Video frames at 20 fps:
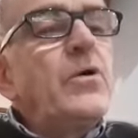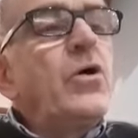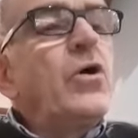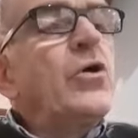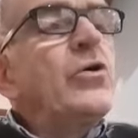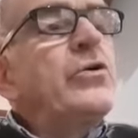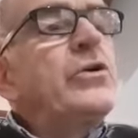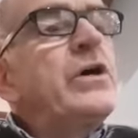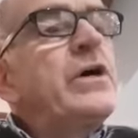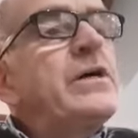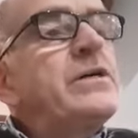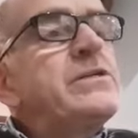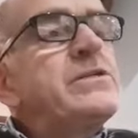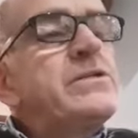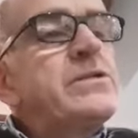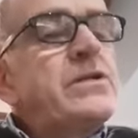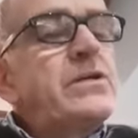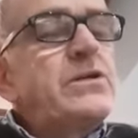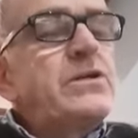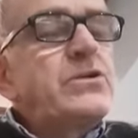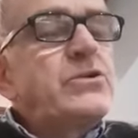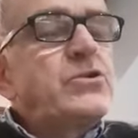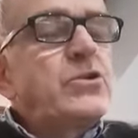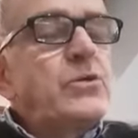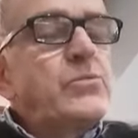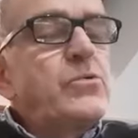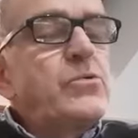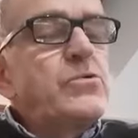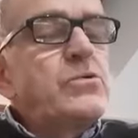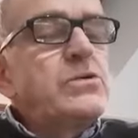on his
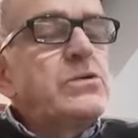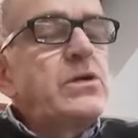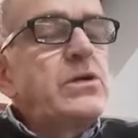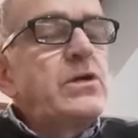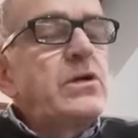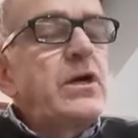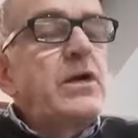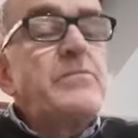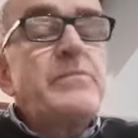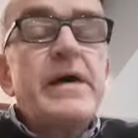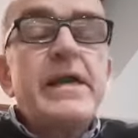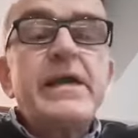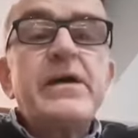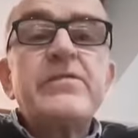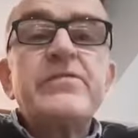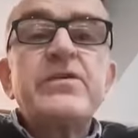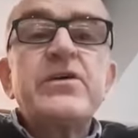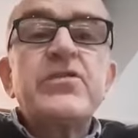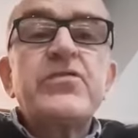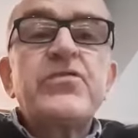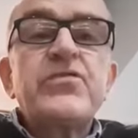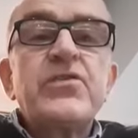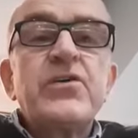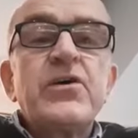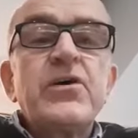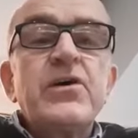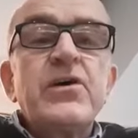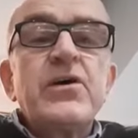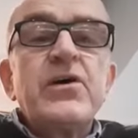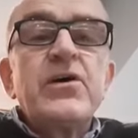troubles. And many of us
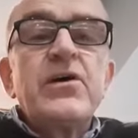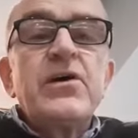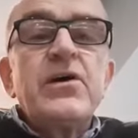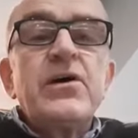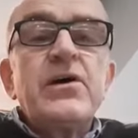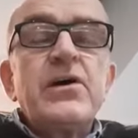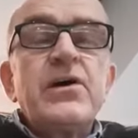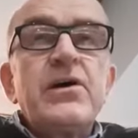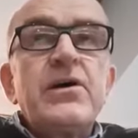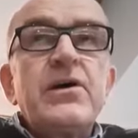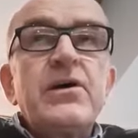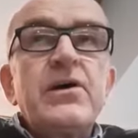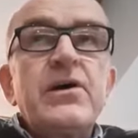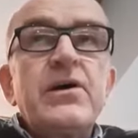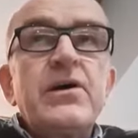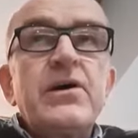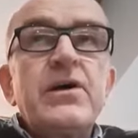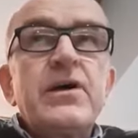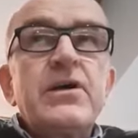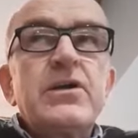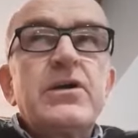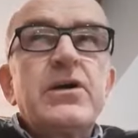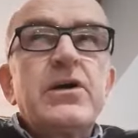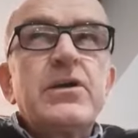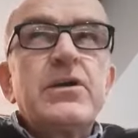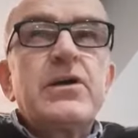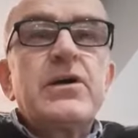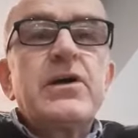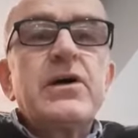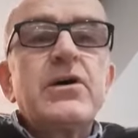can
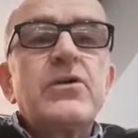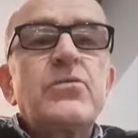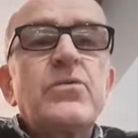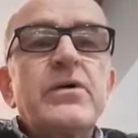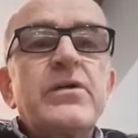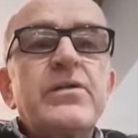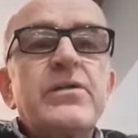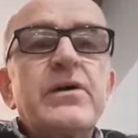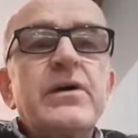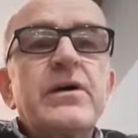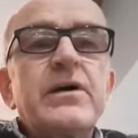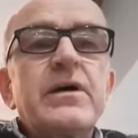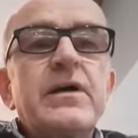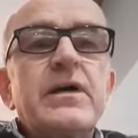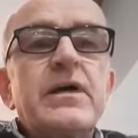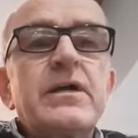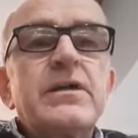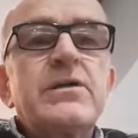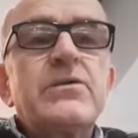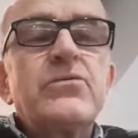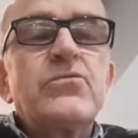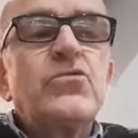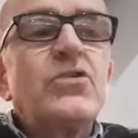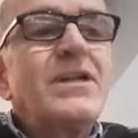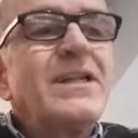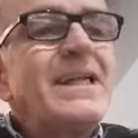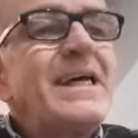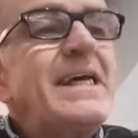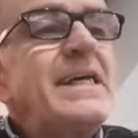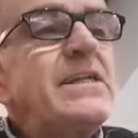concur with that, can
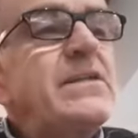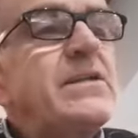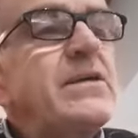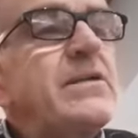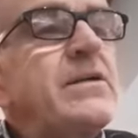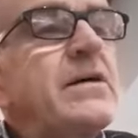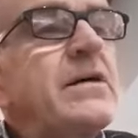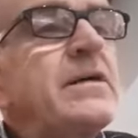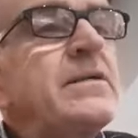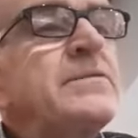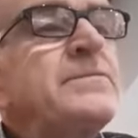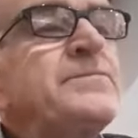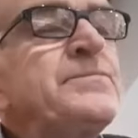relate to that.